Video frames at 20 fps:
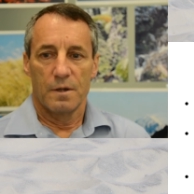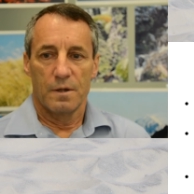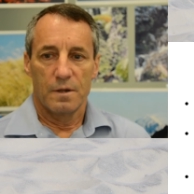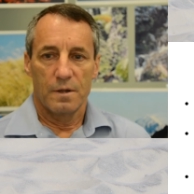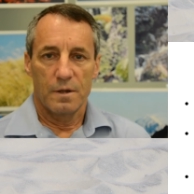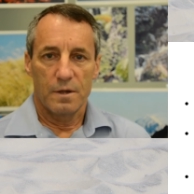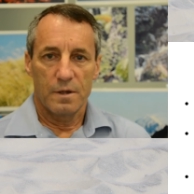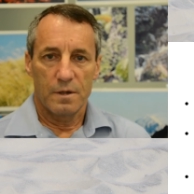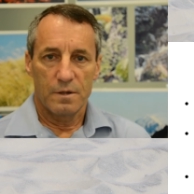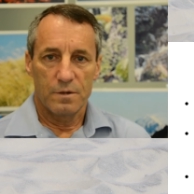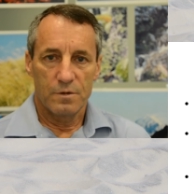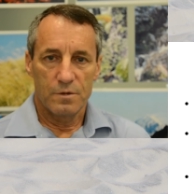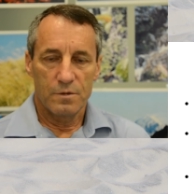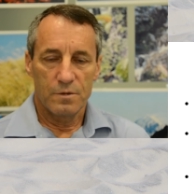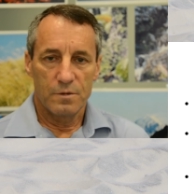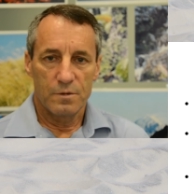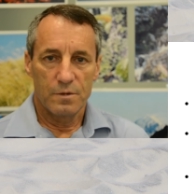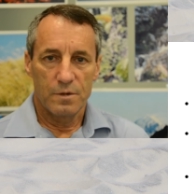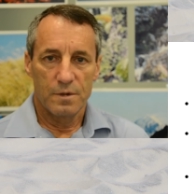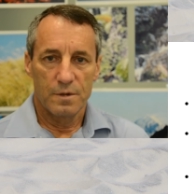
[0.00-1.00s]
They
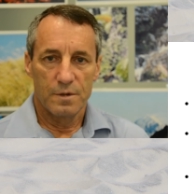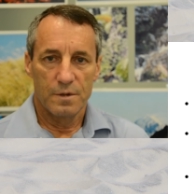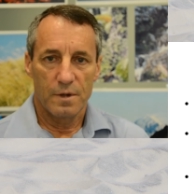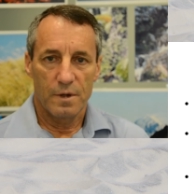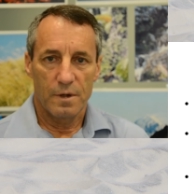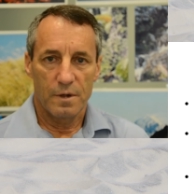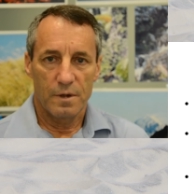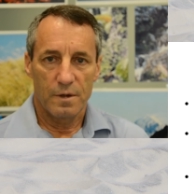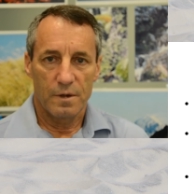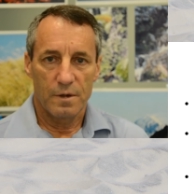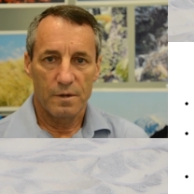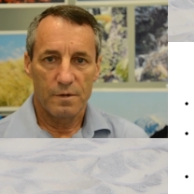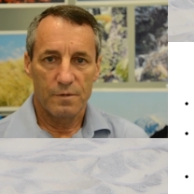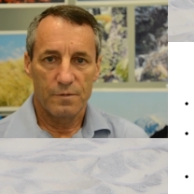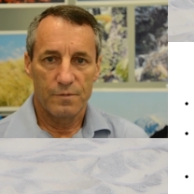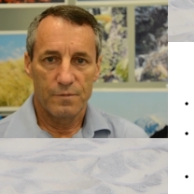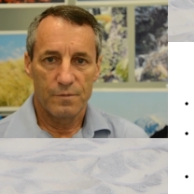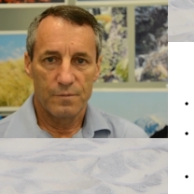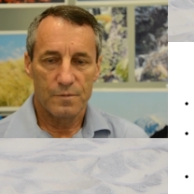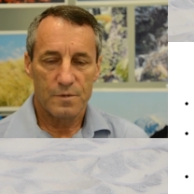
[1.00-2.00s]
do uh,
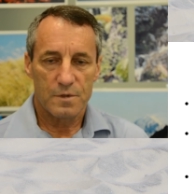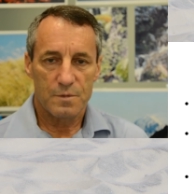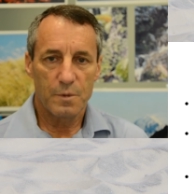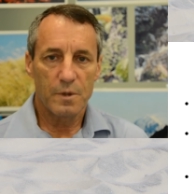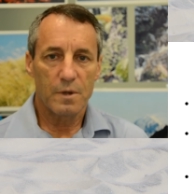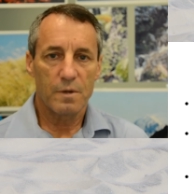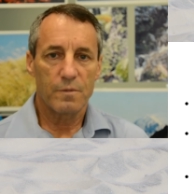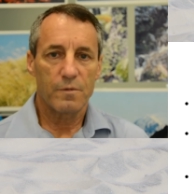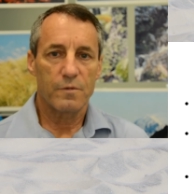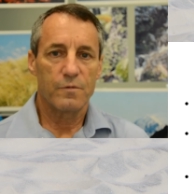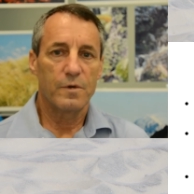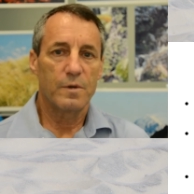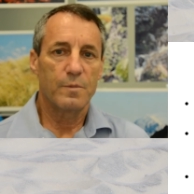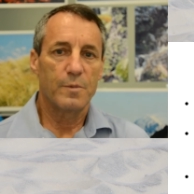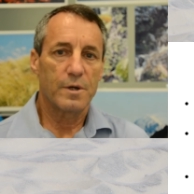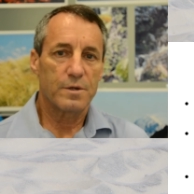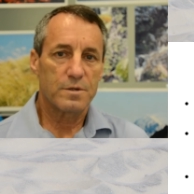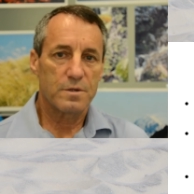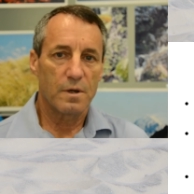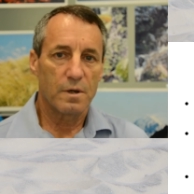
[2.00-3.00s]
speed up the
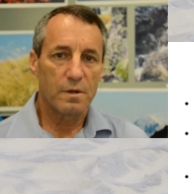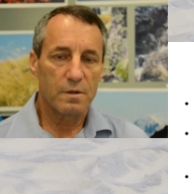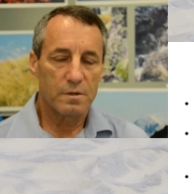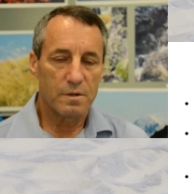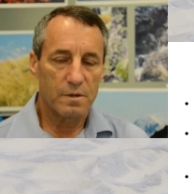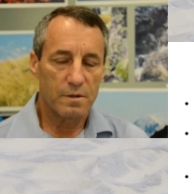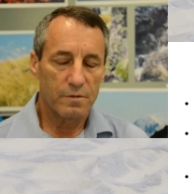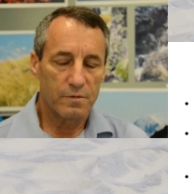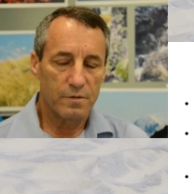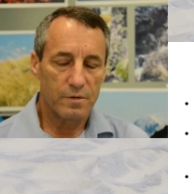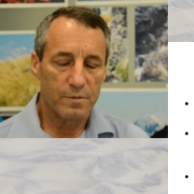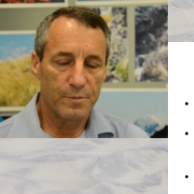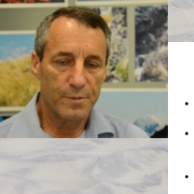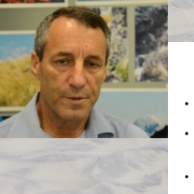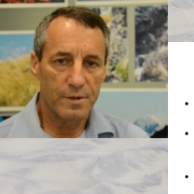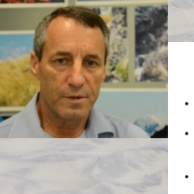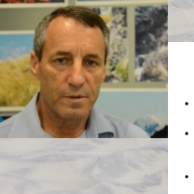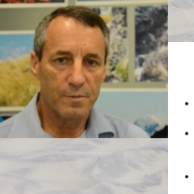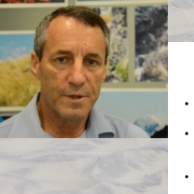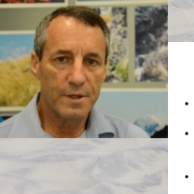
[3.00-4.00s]
feedback cycle, give the
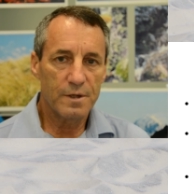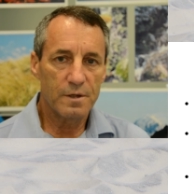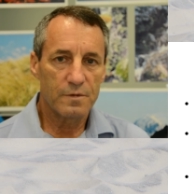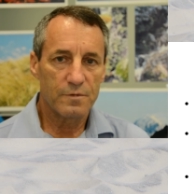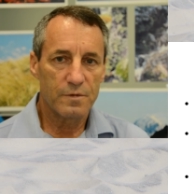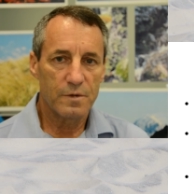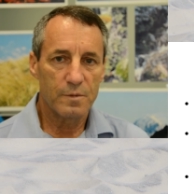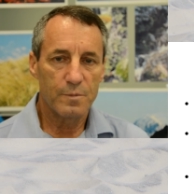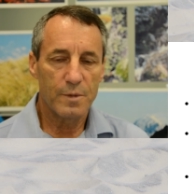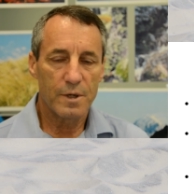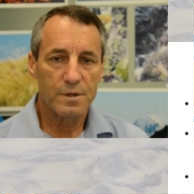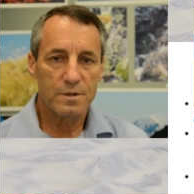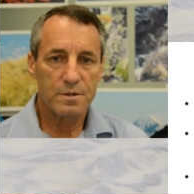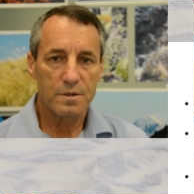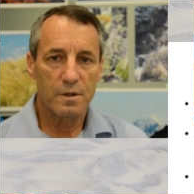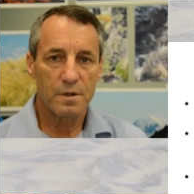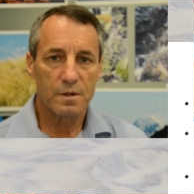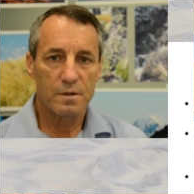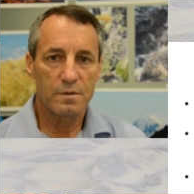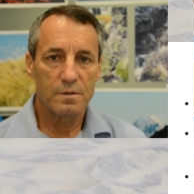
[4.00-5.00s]
immediate feedback
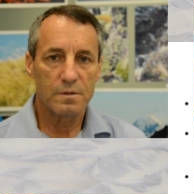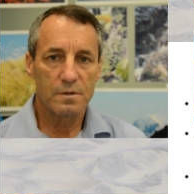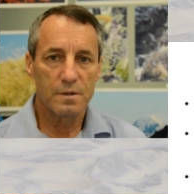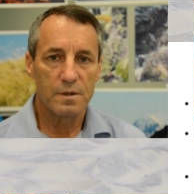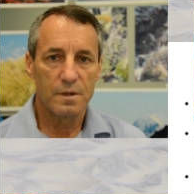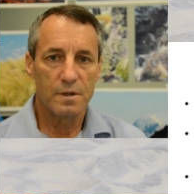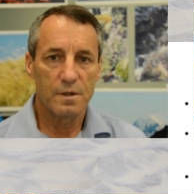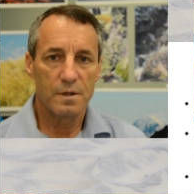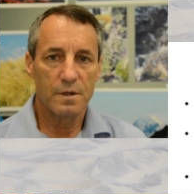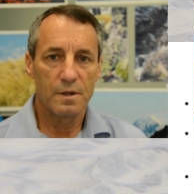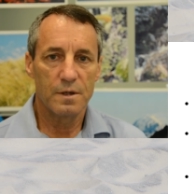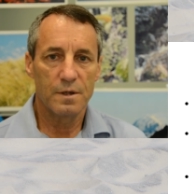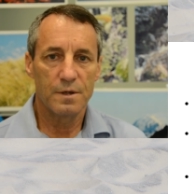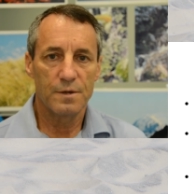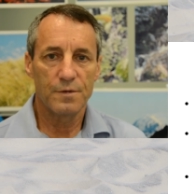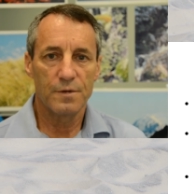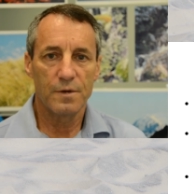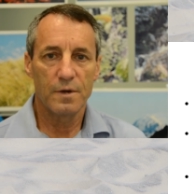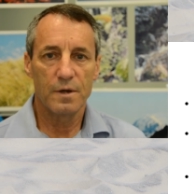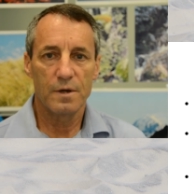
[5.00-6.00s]
cycle,
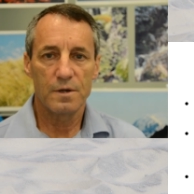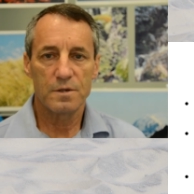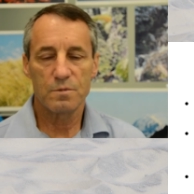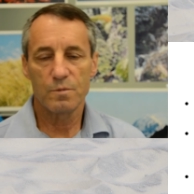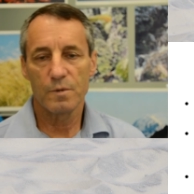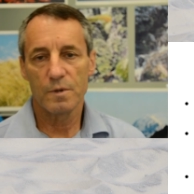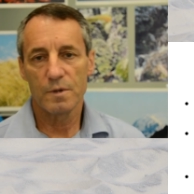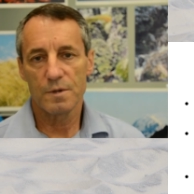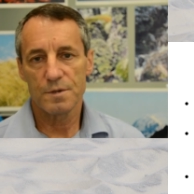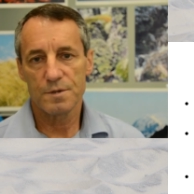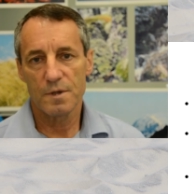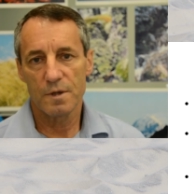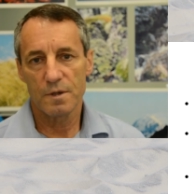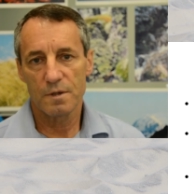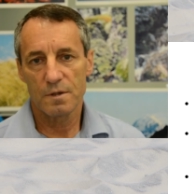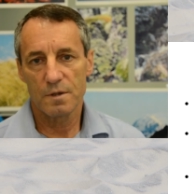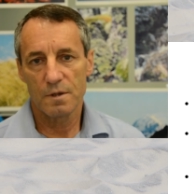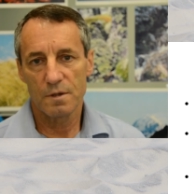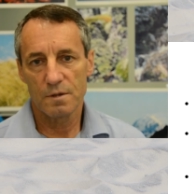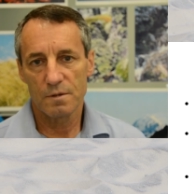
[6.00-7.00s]
and uh, as well as that,
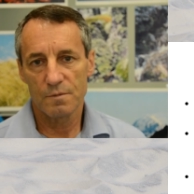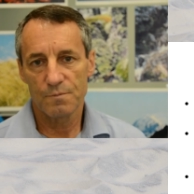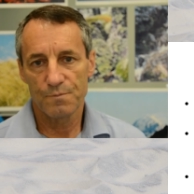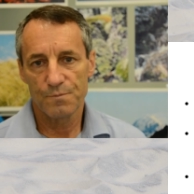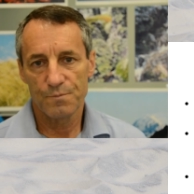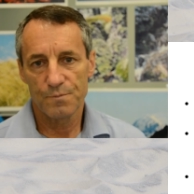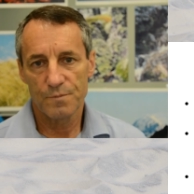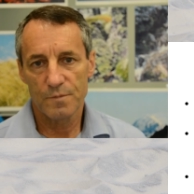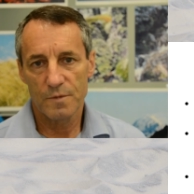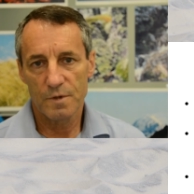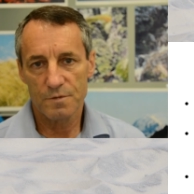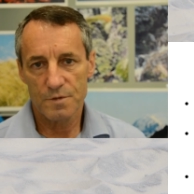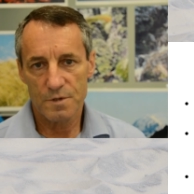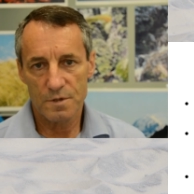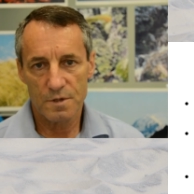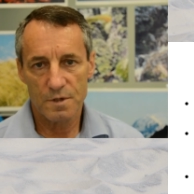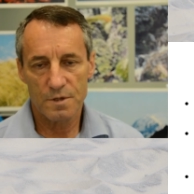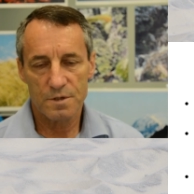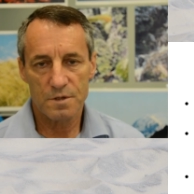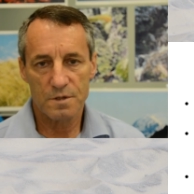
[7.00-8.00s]
um, give
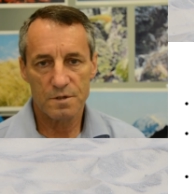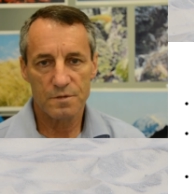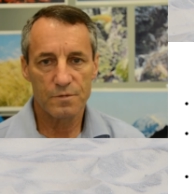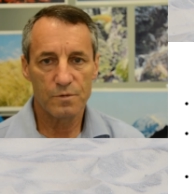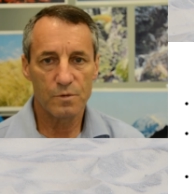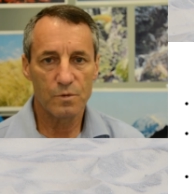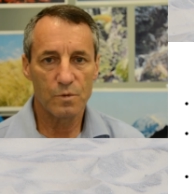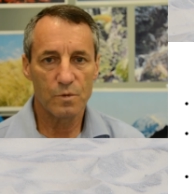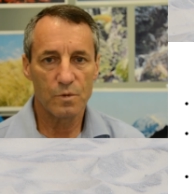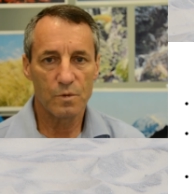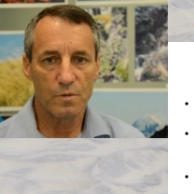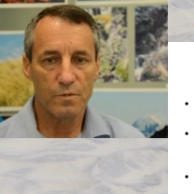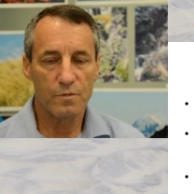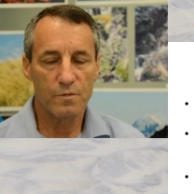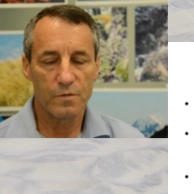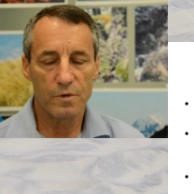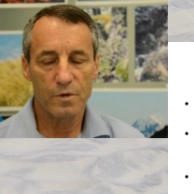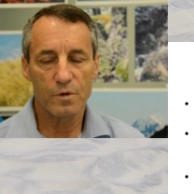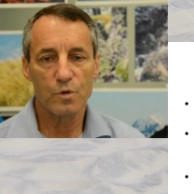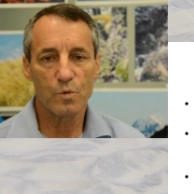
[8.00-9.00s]
suggestions for
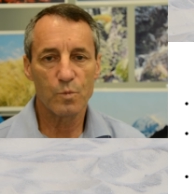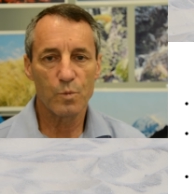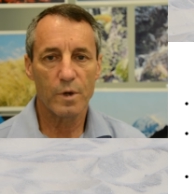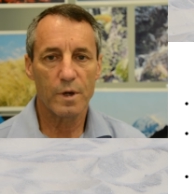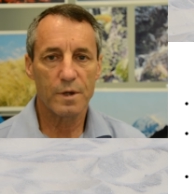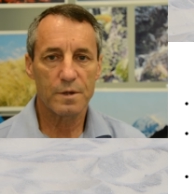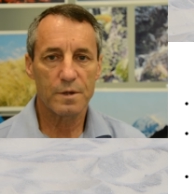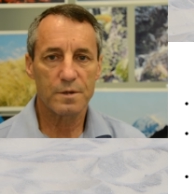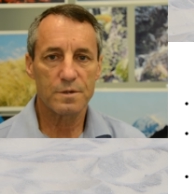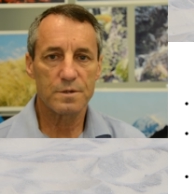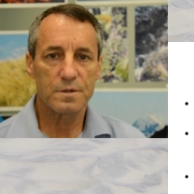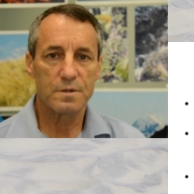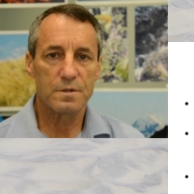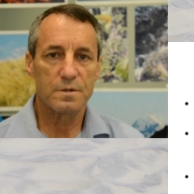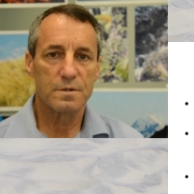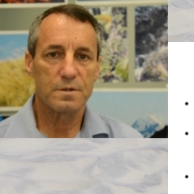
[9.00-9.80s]
very good practice.